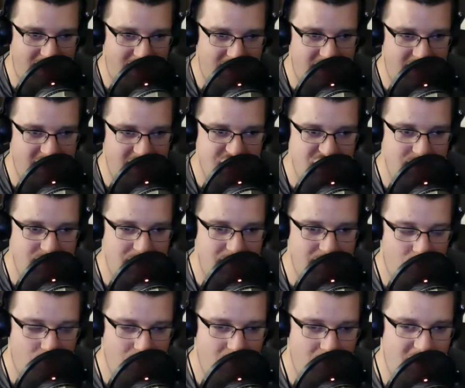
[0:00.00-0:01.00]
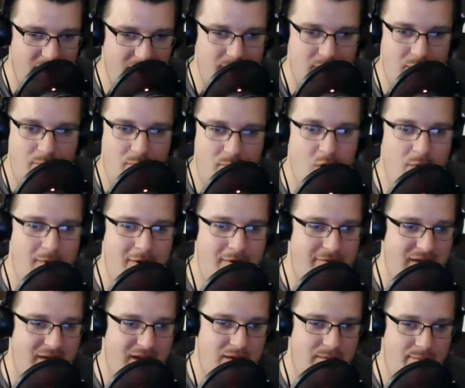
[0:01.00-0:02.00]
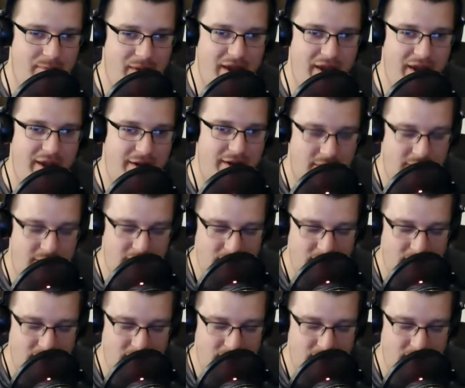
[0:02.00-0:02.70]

They should have been worrying more about Phantom Pain.